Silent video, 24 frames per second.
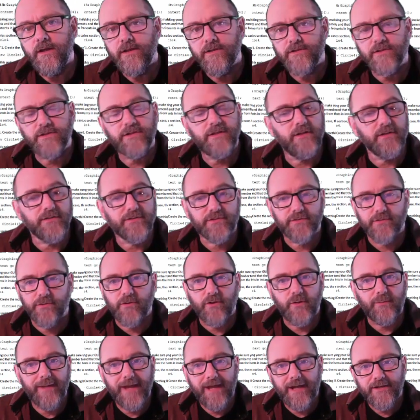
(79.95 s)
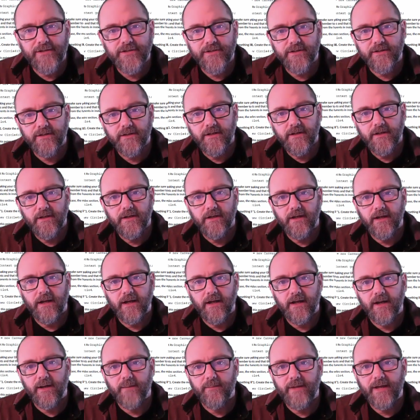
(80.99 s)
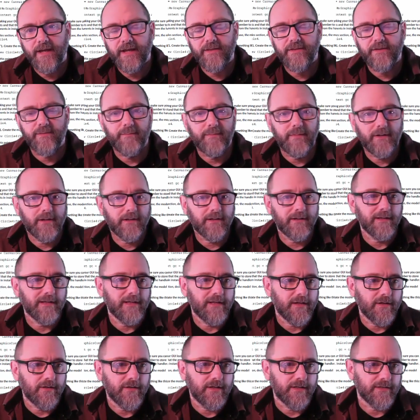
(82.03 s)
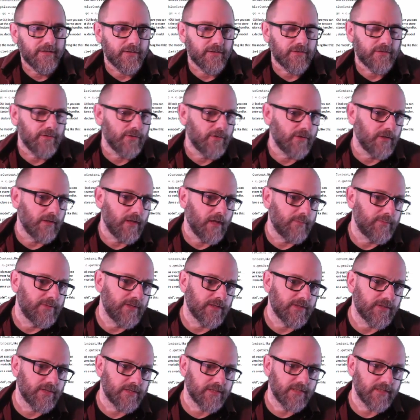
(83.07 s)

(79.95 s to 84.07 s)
It's just called Circle Manager. And the model here is a circle object,